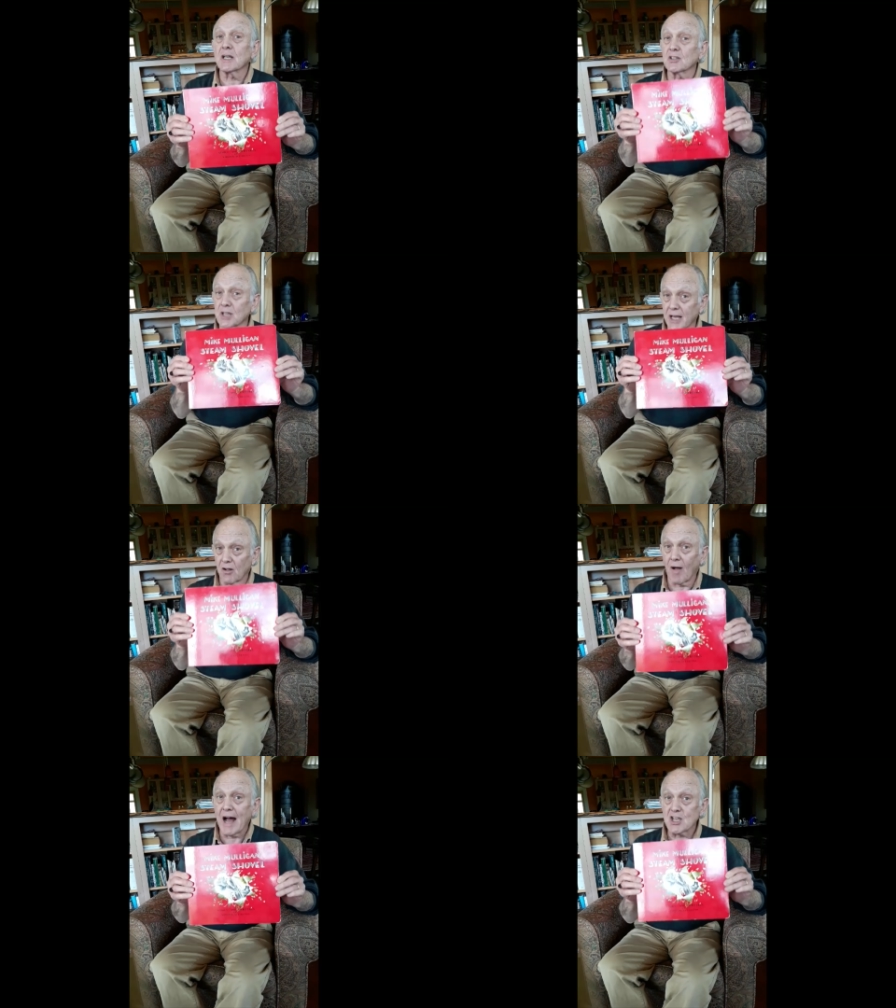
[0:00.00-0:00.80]
is a
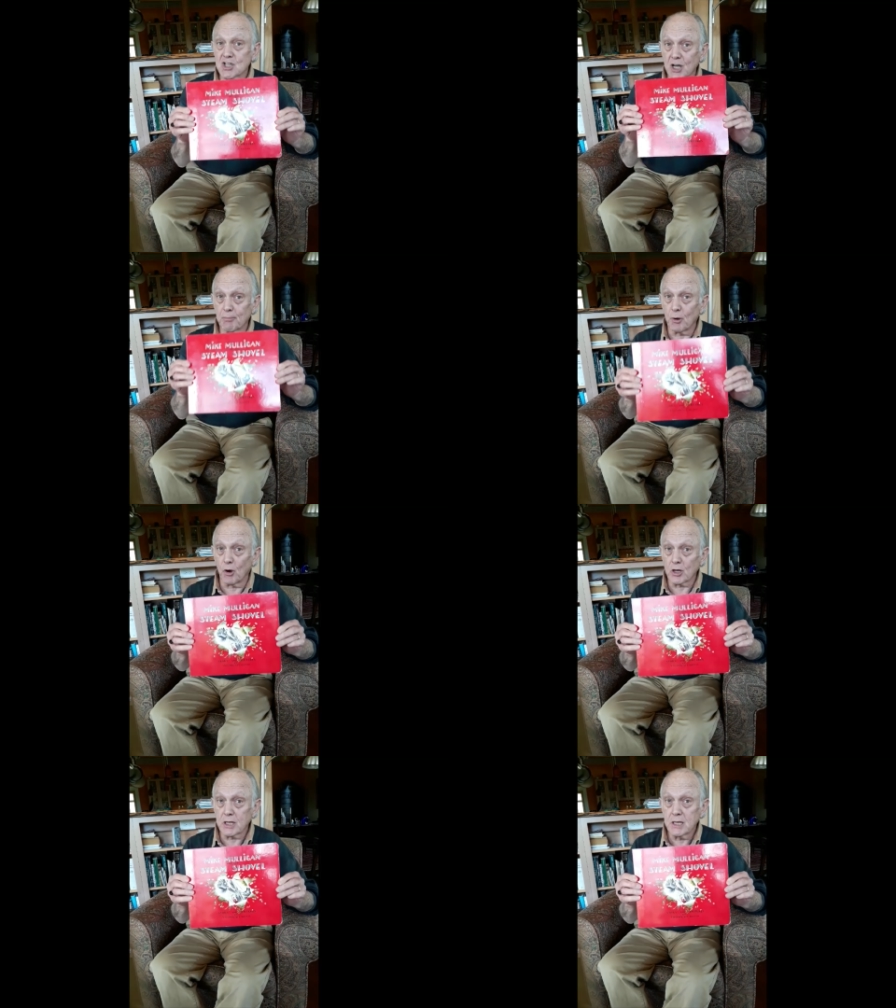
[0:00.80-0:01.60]
classic
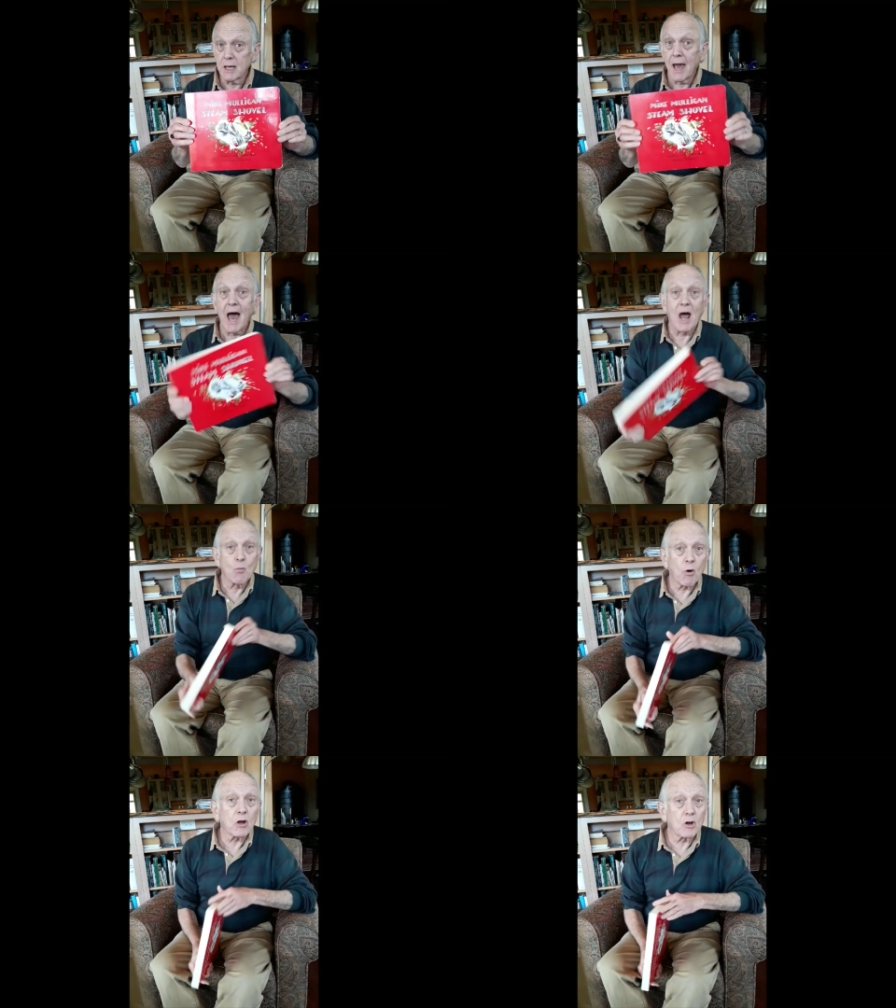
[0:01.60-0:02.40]
book, and
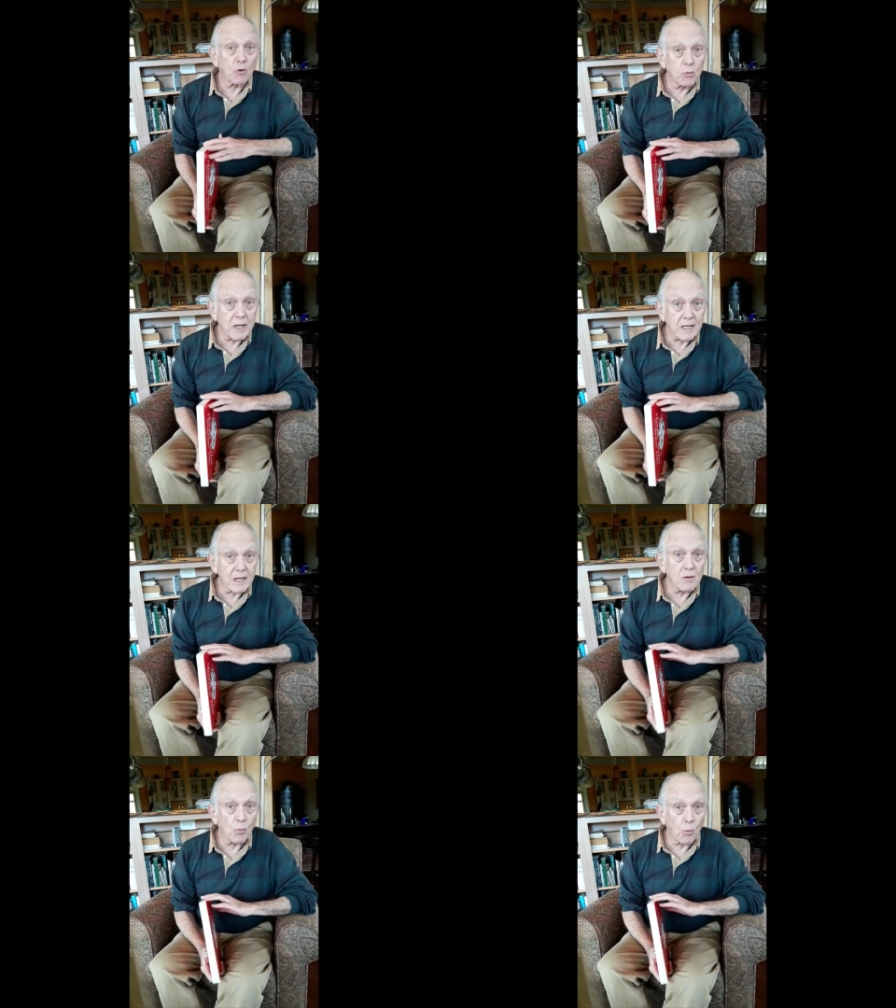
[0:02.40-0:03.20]
we're going to read
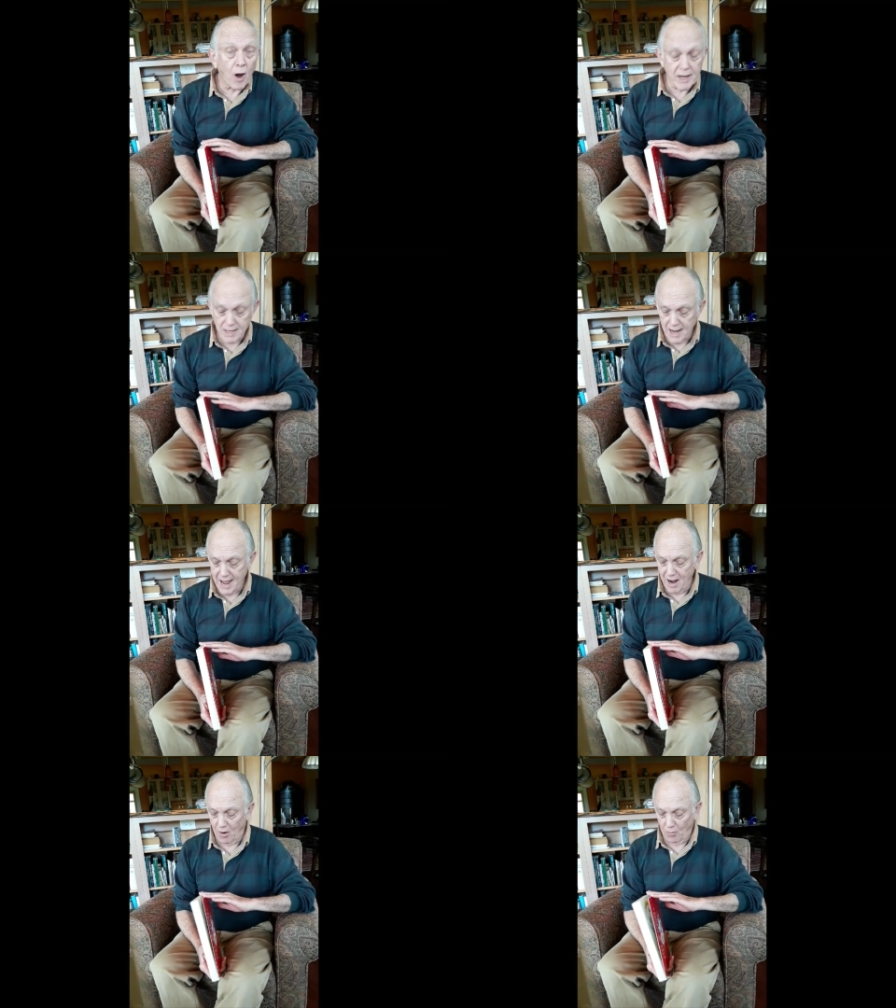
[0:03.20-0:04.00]
it right
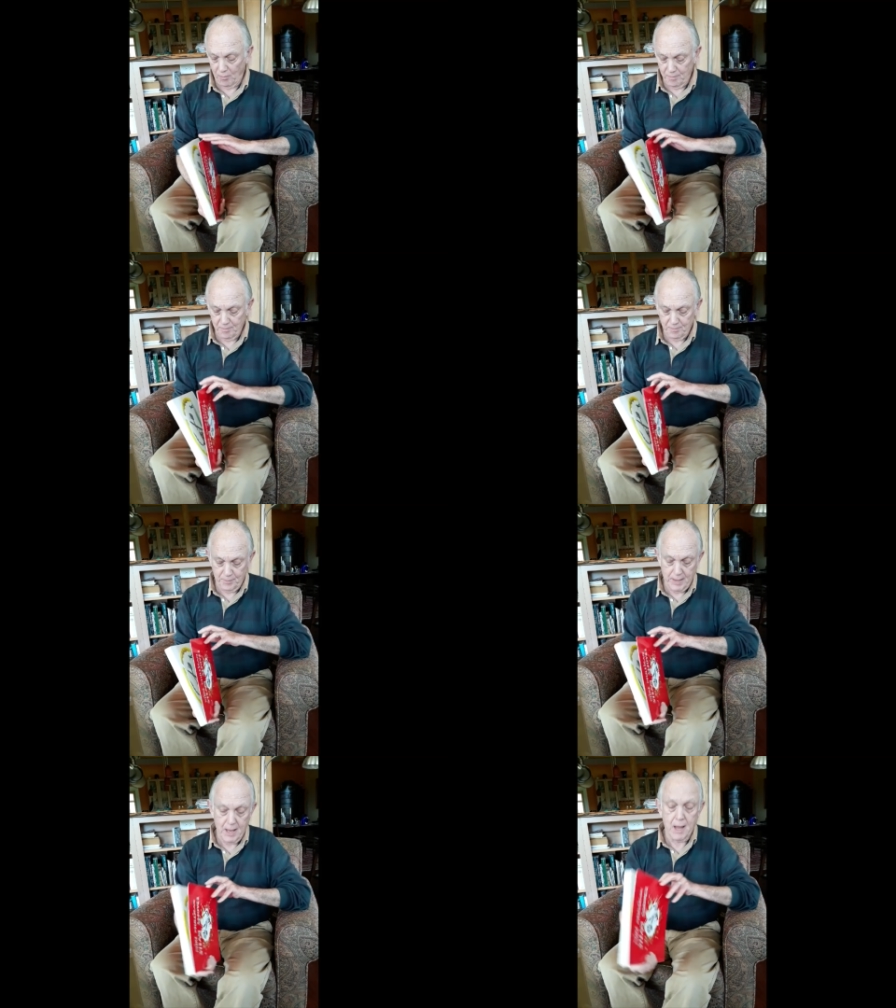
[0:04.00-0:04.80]
now.
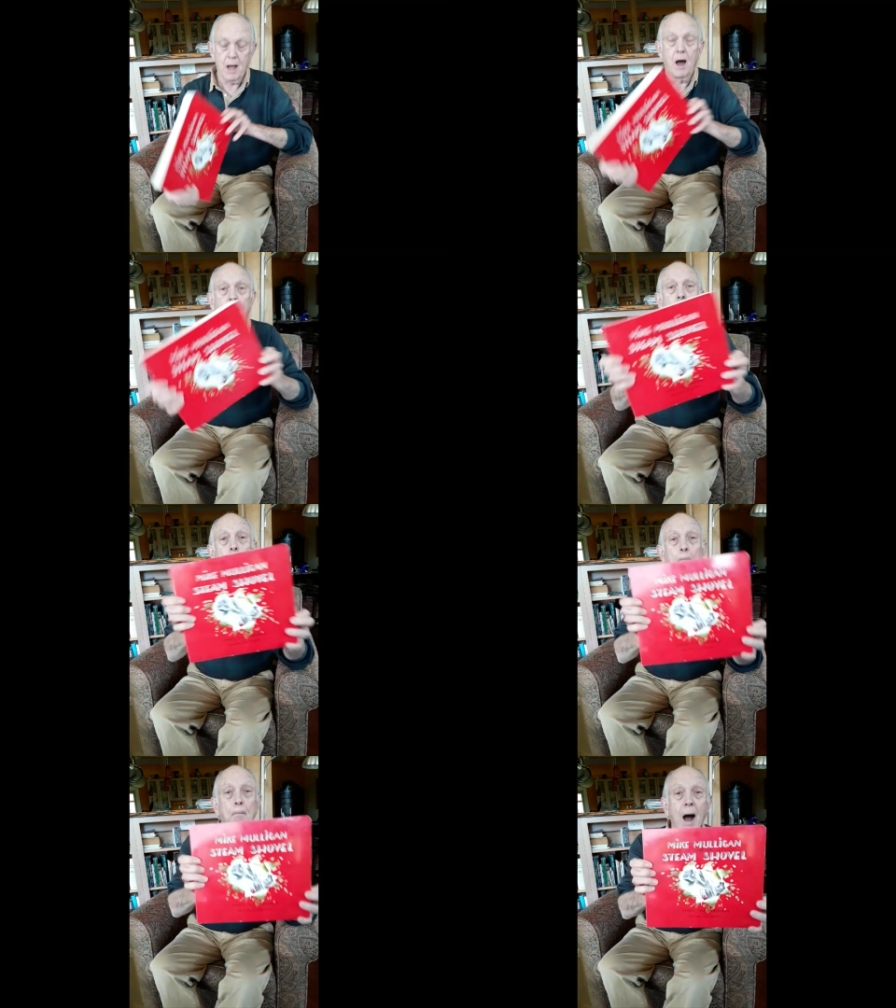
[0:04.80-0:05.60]

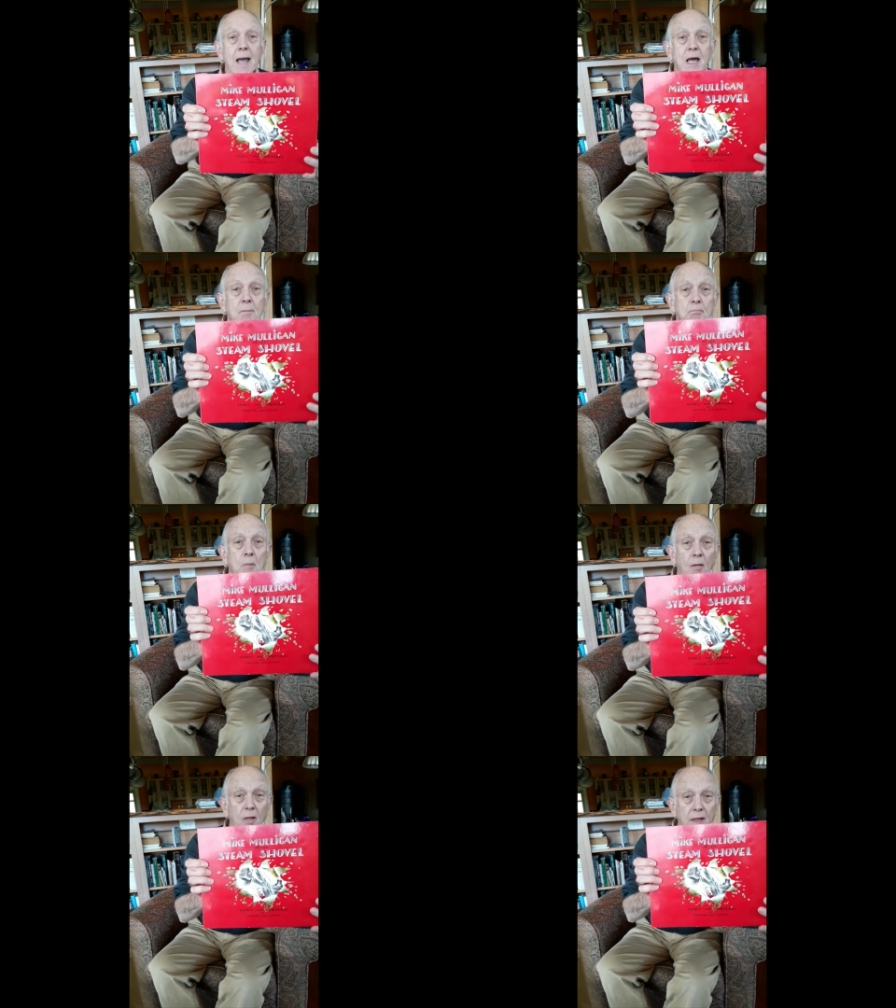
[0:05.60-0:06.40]
Mike
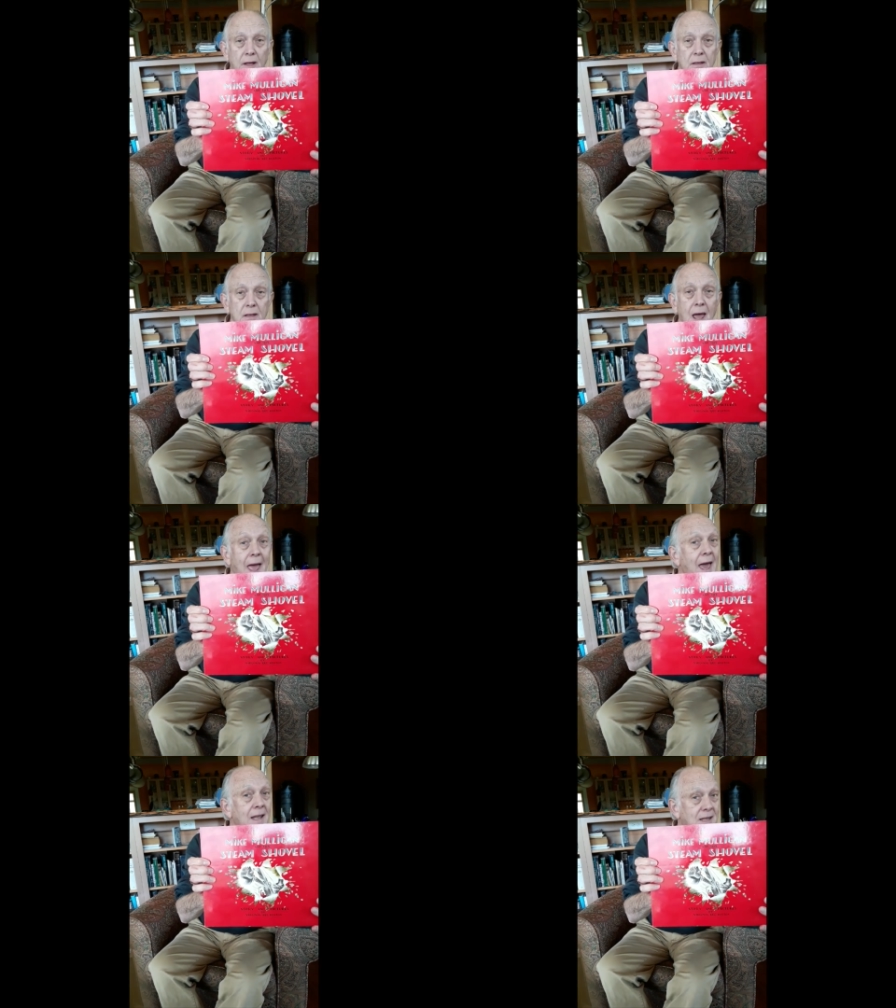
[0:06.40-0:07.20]
Mulligan
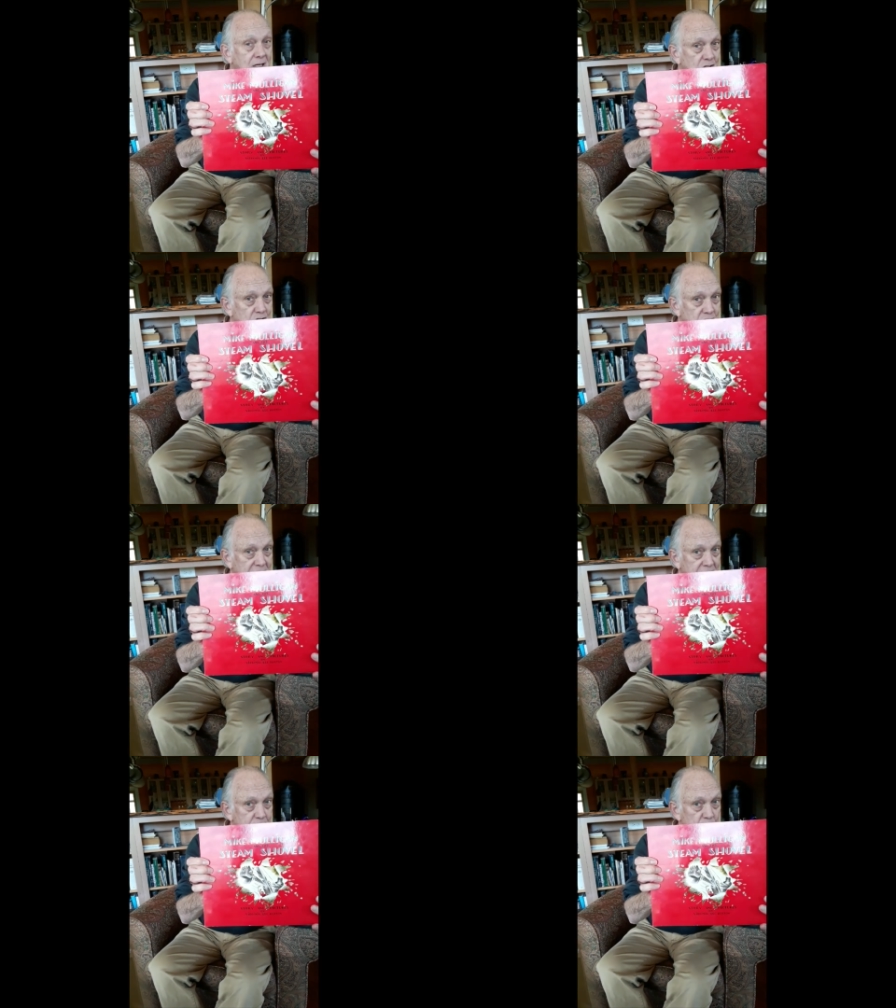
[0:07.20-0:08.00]
and his
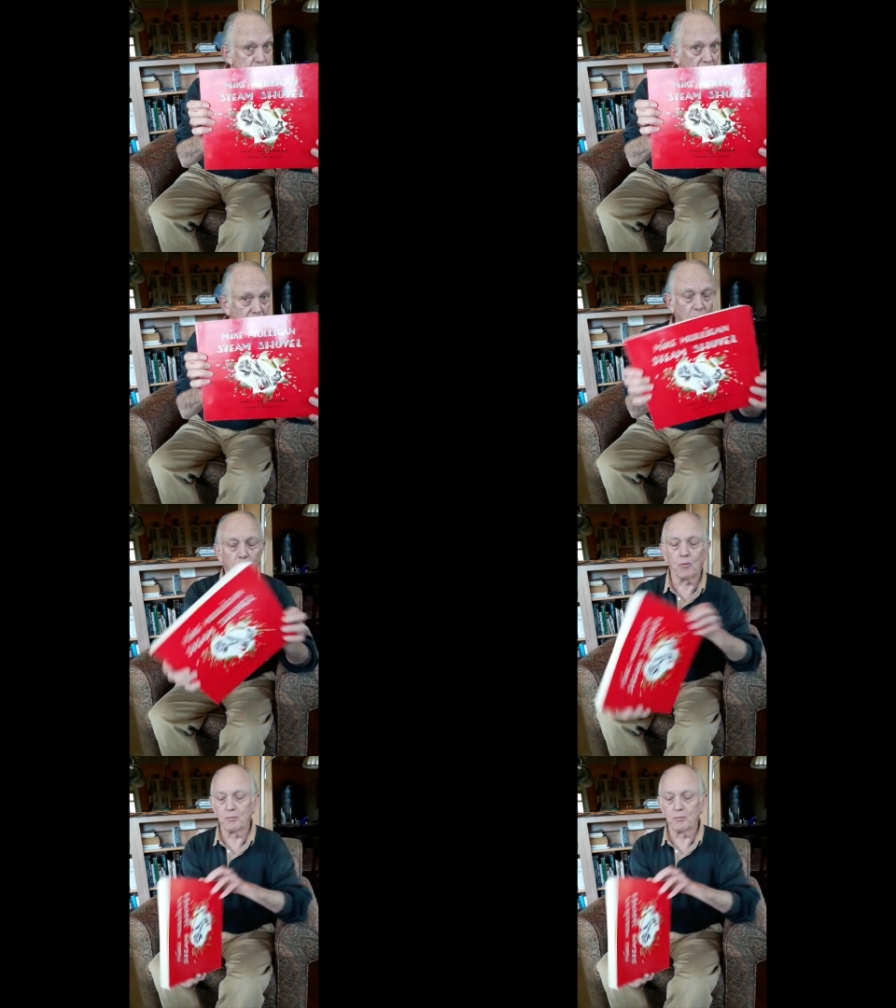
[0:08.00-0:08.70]
steam shovel.